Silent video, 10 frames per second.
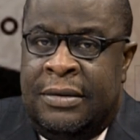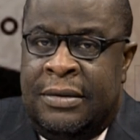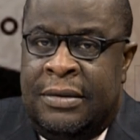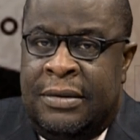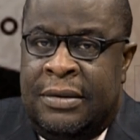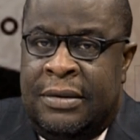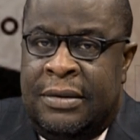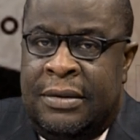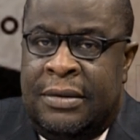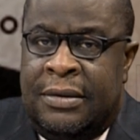
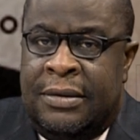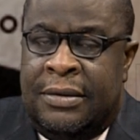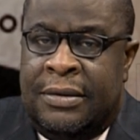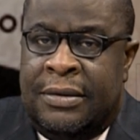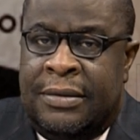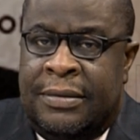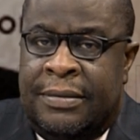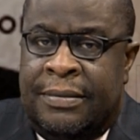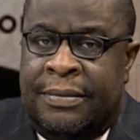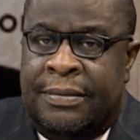
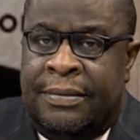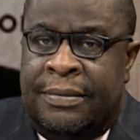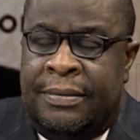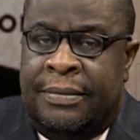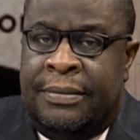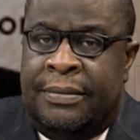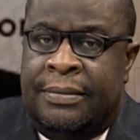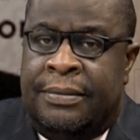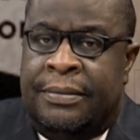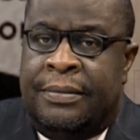
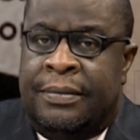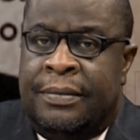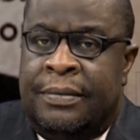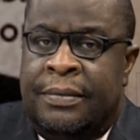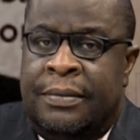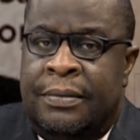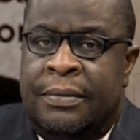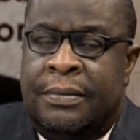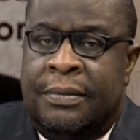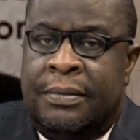
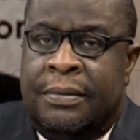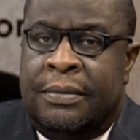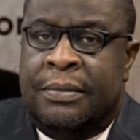No words are spoken by the person on screen.